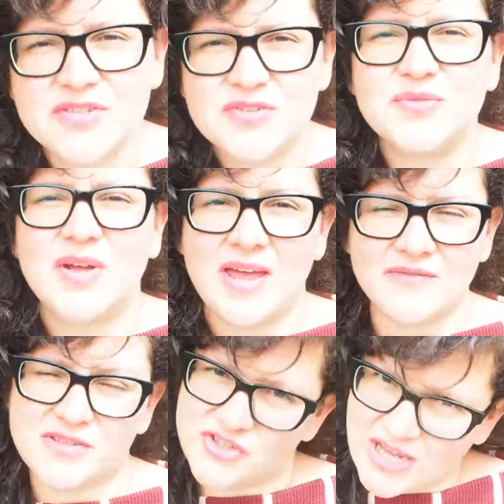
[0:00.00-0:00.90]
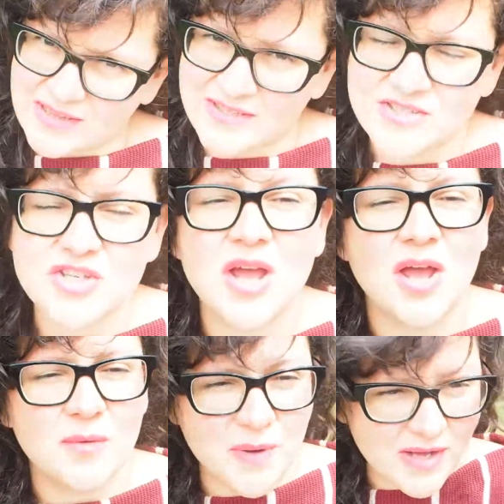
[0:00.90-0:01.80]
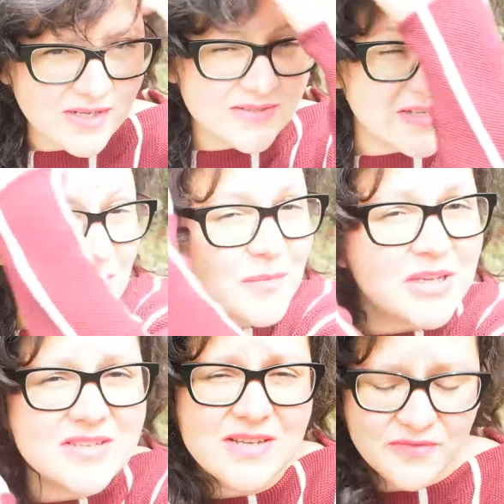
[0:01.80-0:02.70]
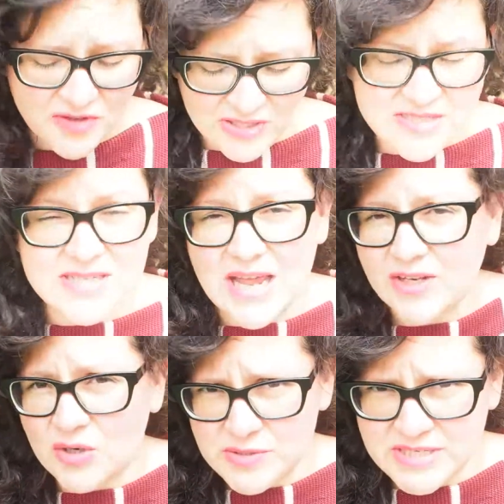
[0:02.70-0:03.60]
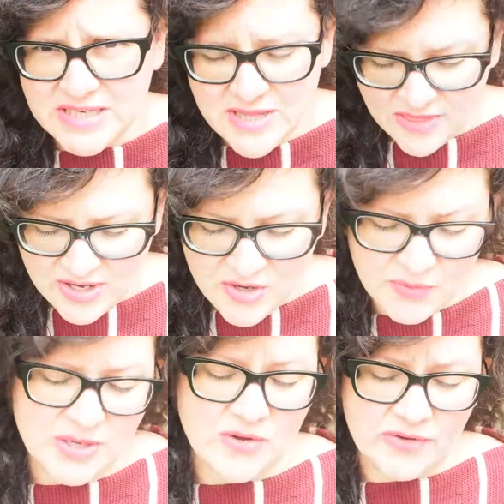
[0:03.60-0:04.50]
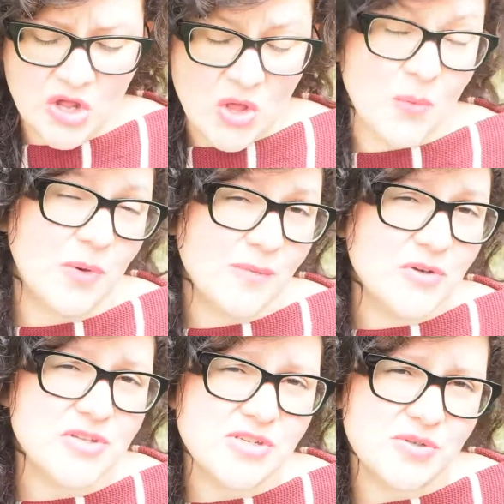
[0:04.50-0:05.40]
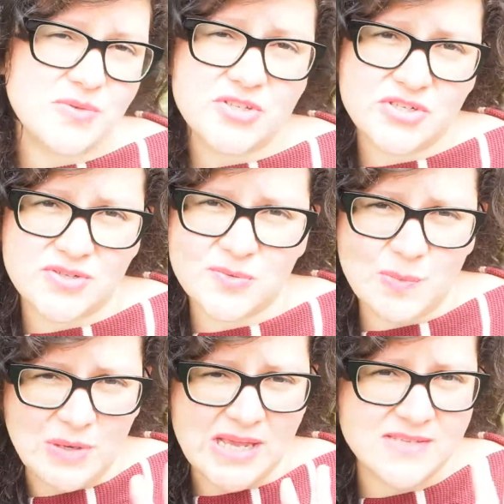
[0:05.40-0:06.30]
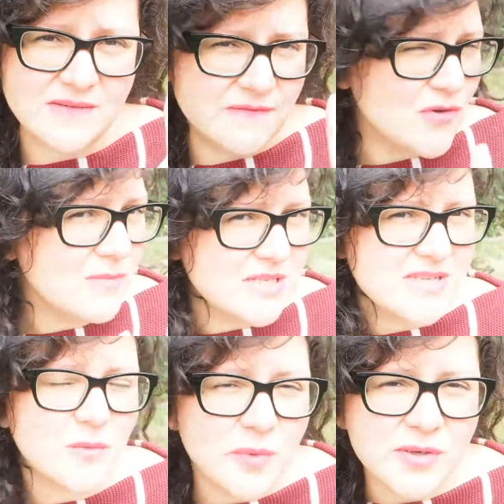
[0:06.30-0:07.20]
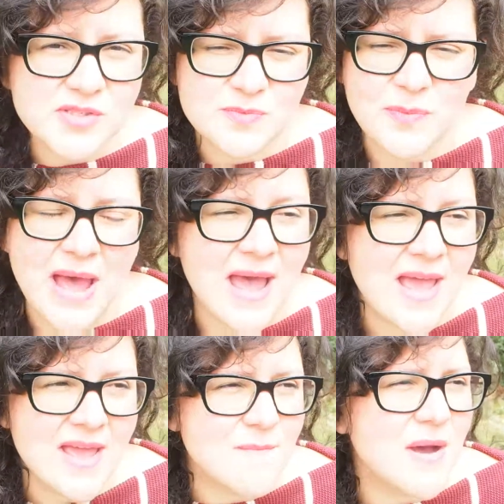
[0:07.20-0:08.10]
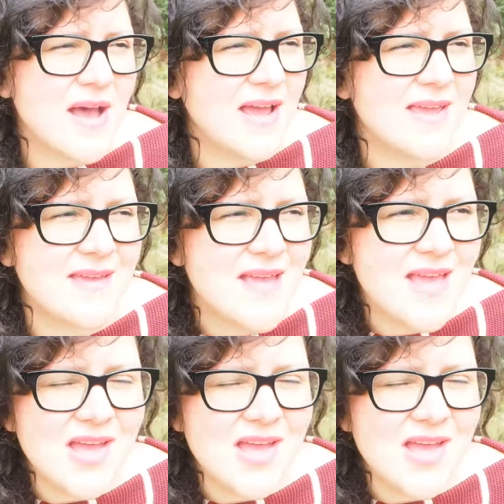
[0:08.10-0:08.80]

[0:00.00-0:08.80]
to do every challenge, but because I've got a slight OCD thing going on, what I'm going to do is just replace the four missing books by my